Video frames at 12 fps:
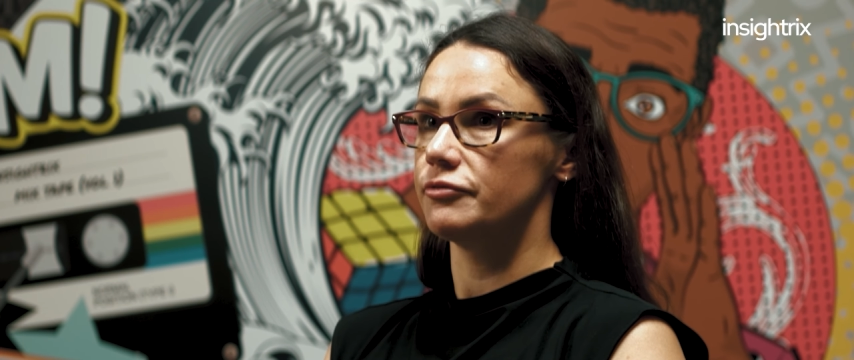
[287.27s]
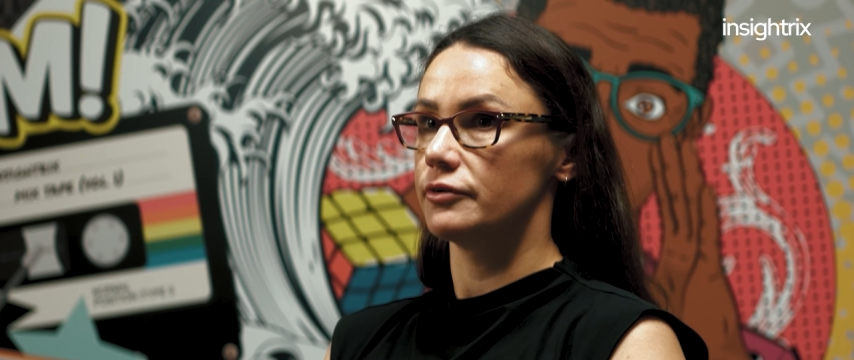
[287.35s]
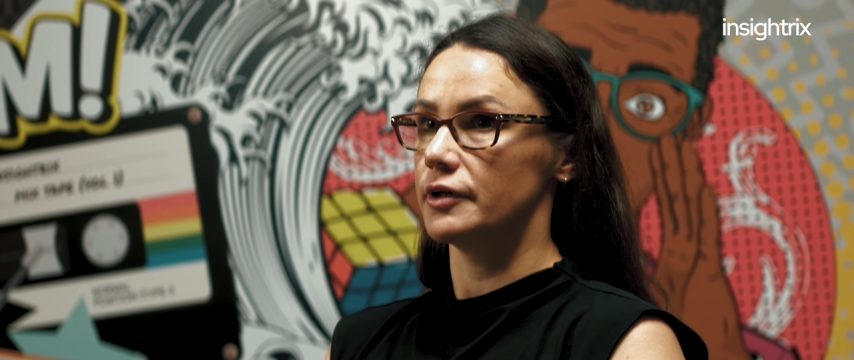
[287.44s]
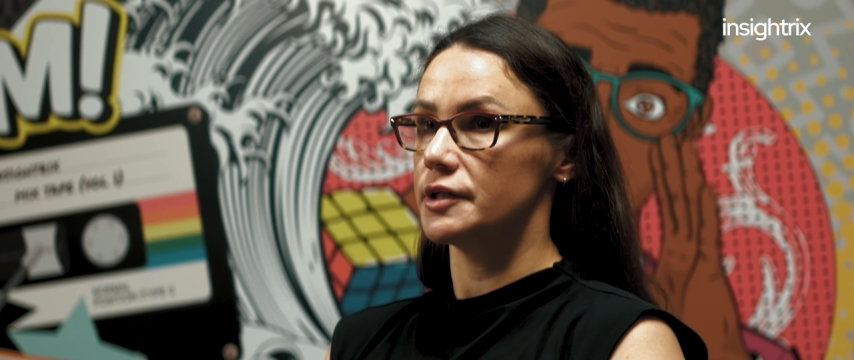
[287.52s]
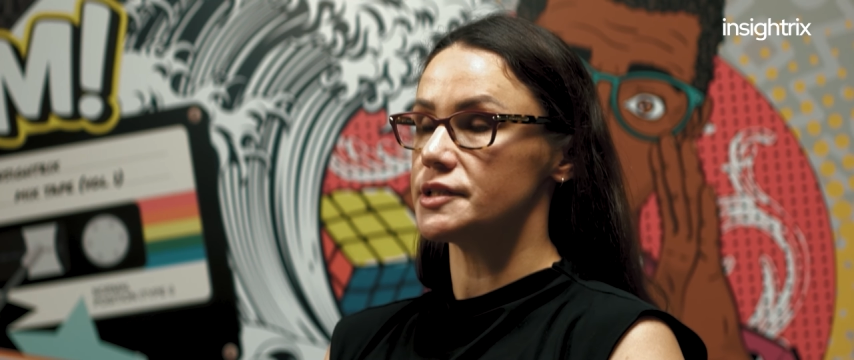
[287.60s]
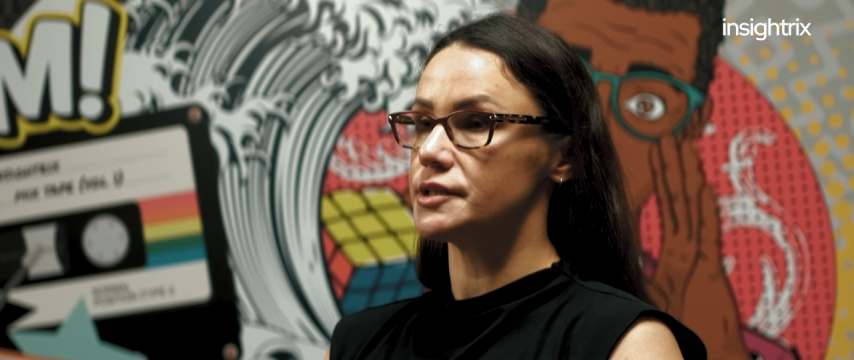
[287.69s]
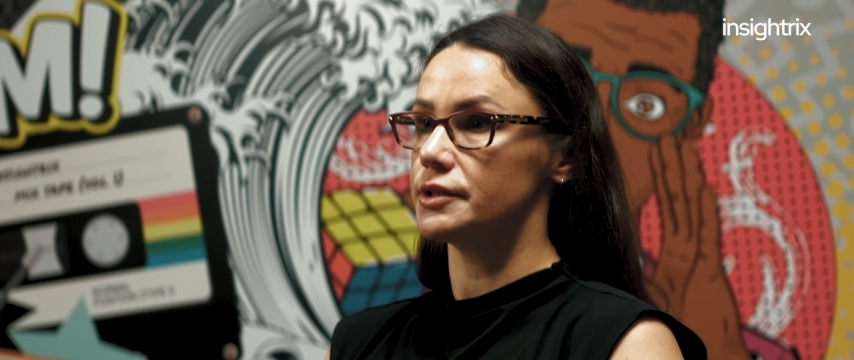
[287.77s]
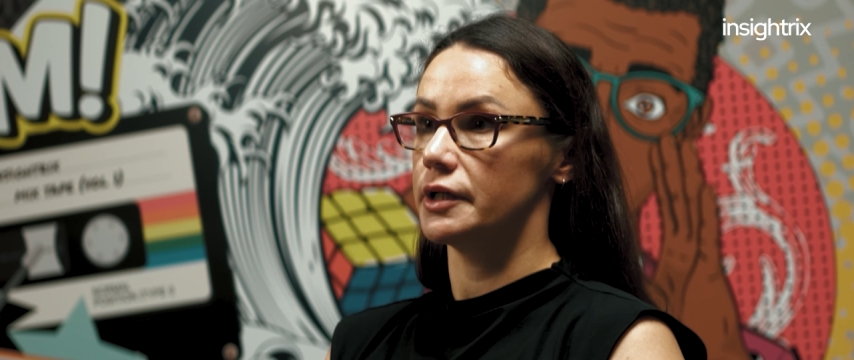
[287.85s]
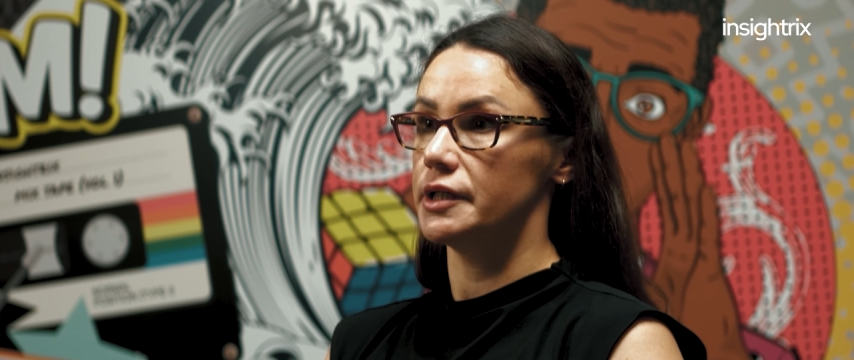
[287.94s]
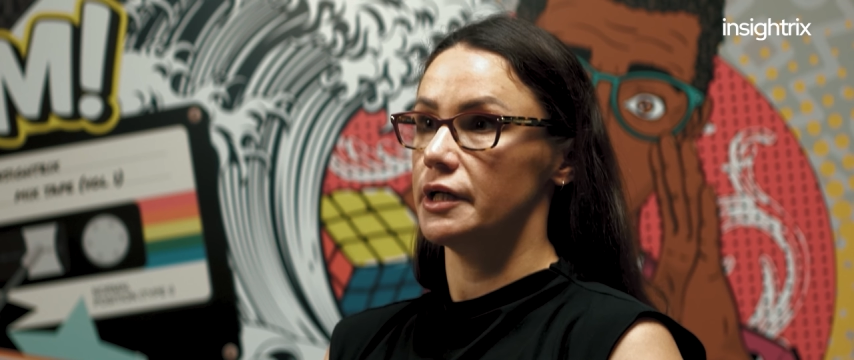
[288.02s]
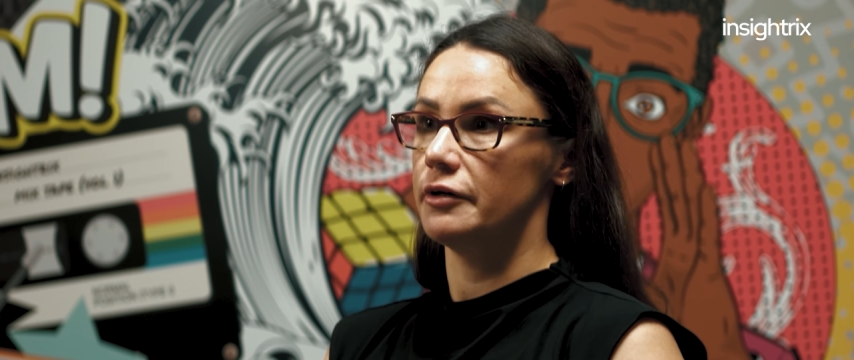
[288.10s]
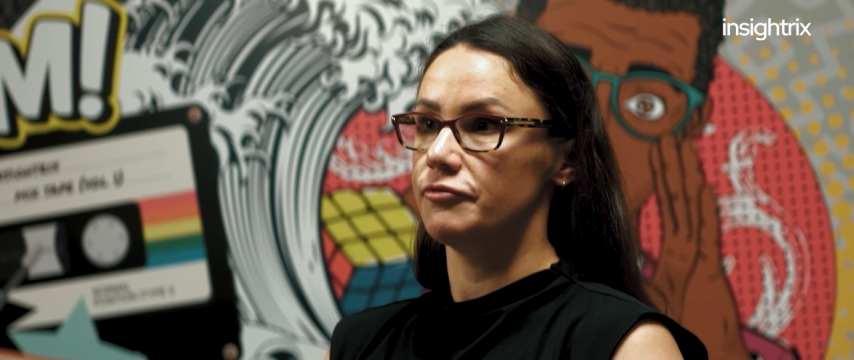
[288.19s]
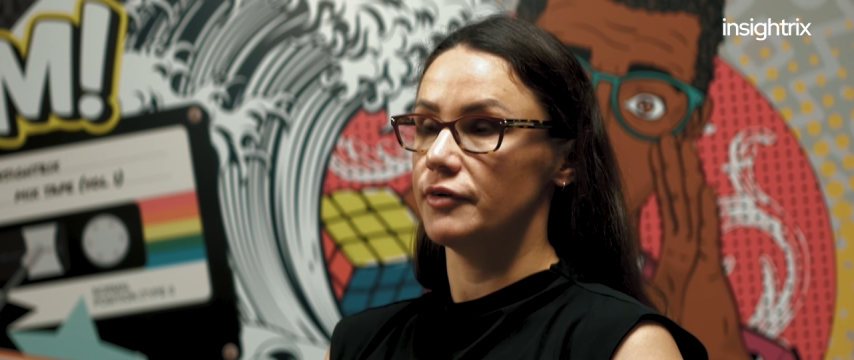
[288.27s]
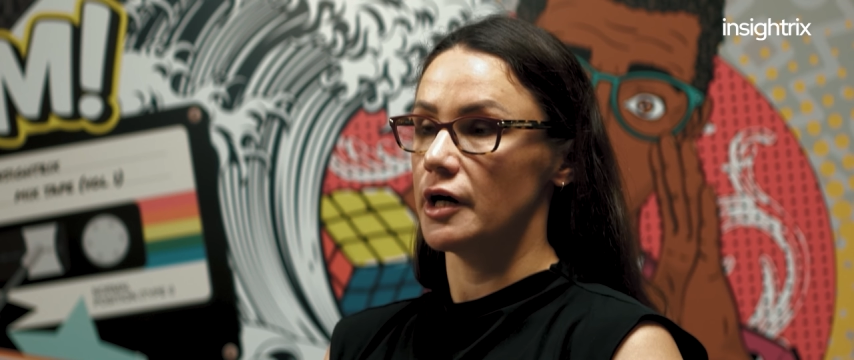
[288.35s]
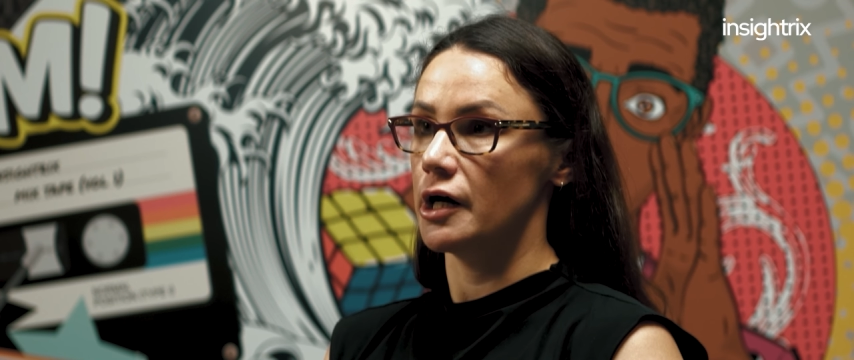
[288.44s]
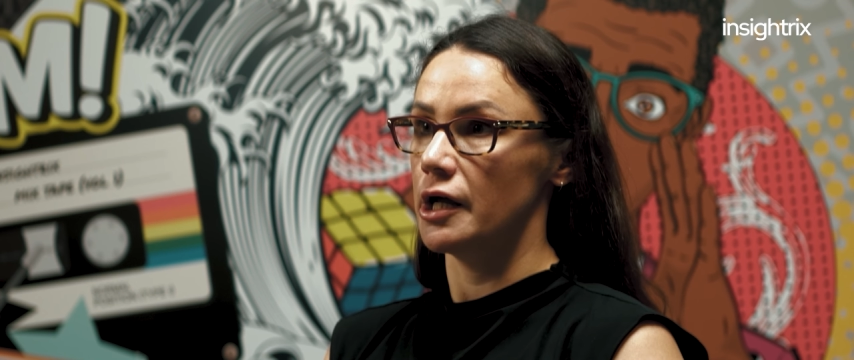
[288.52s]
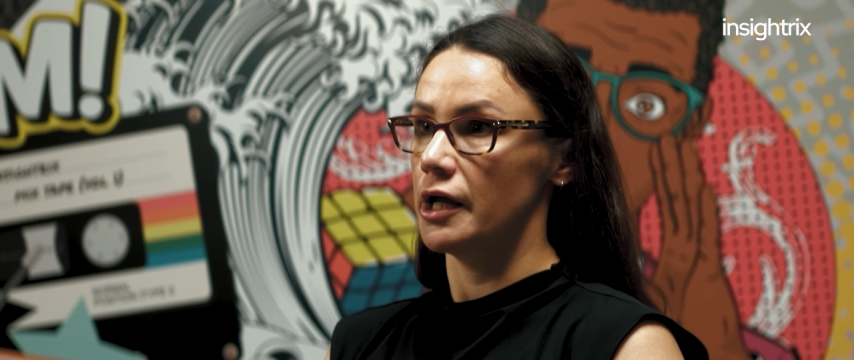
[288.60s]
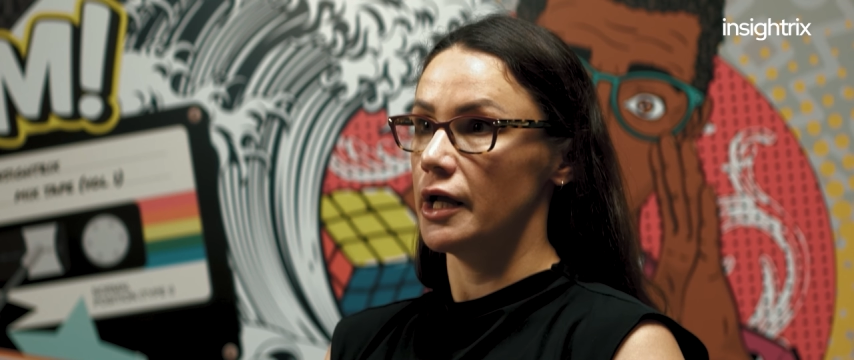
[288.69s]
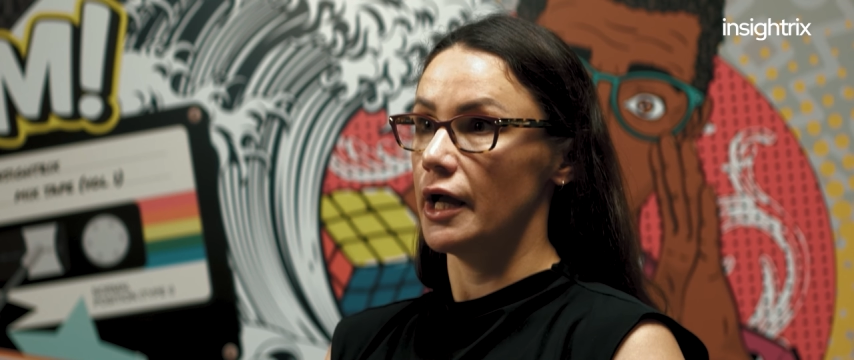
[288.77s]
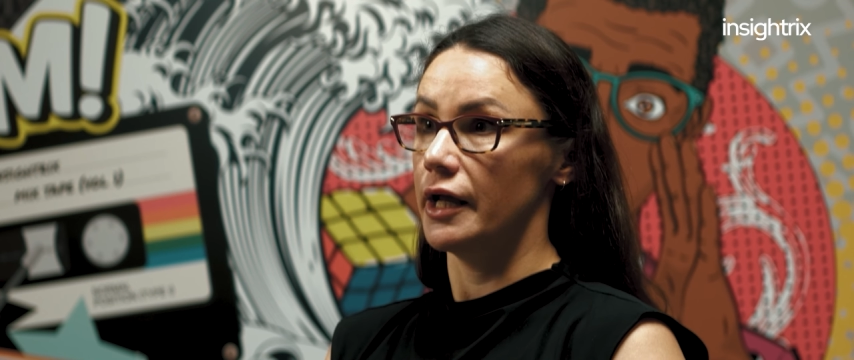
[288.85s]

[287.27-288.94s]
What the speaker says: for us to identify